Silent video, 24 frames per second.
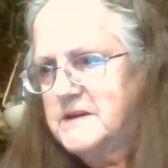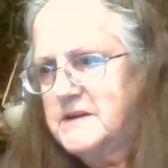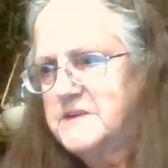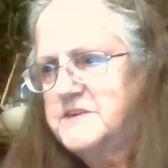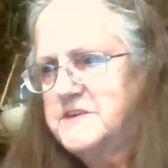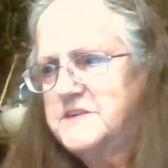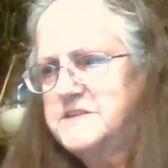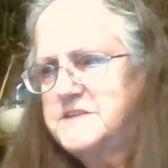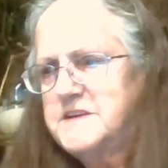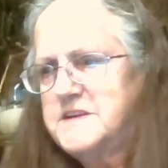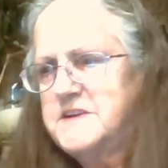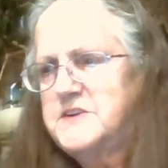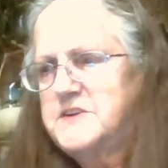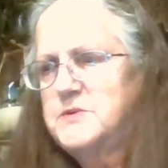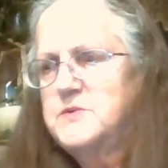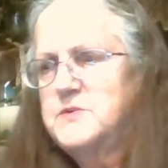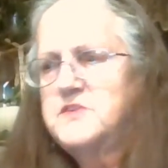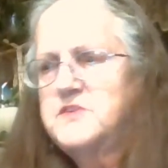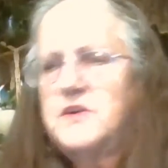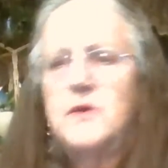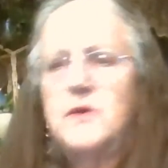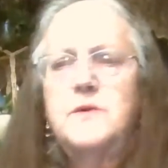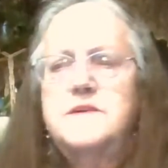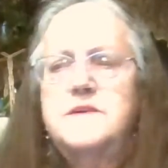She said she
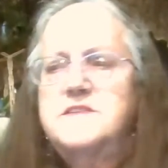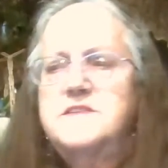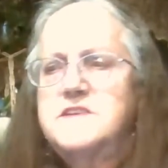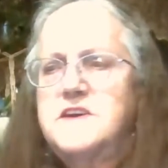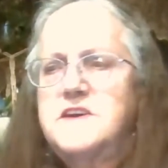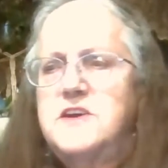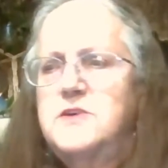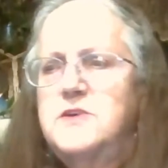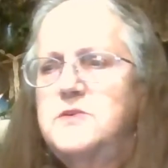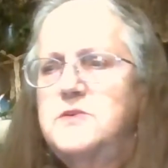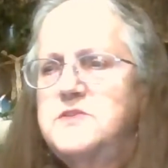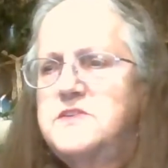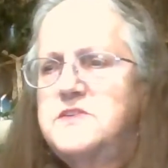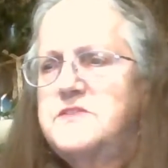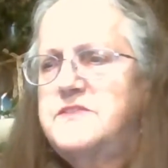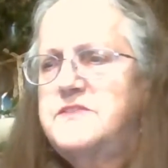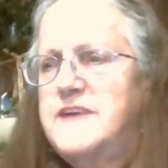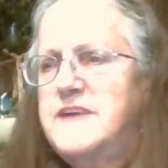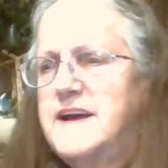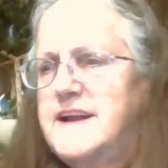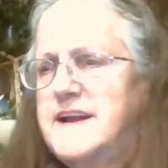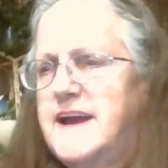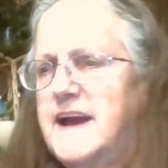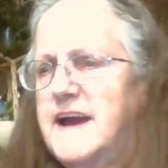was always accused of
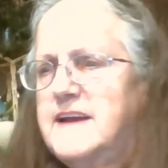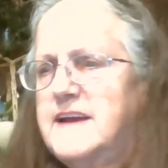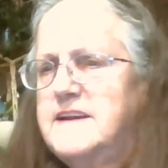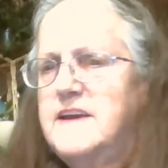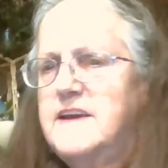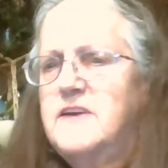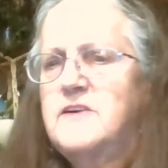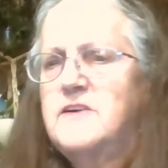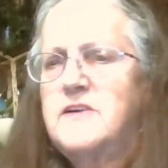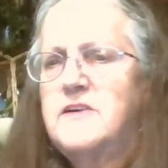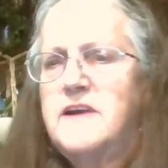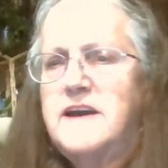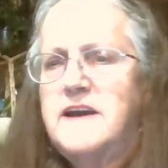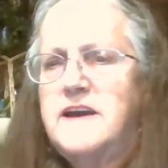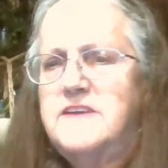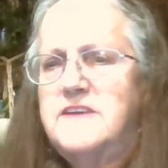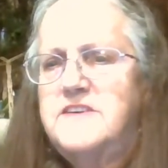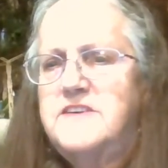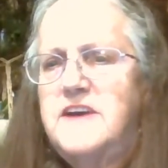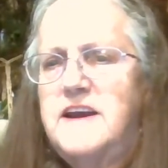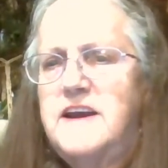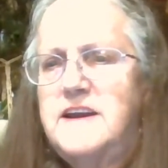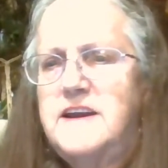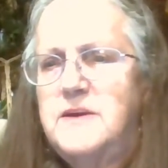not acting her
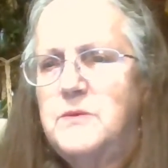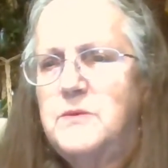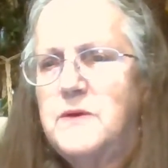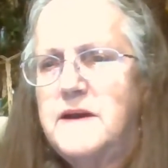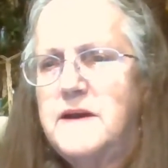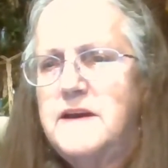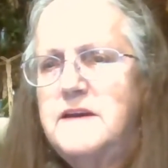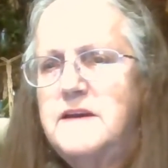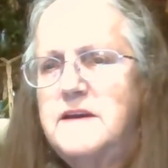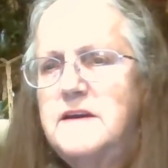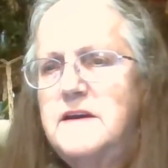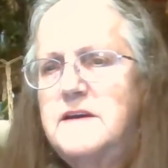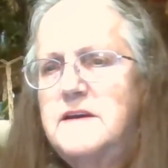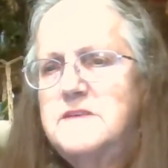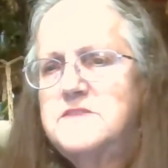age anyway,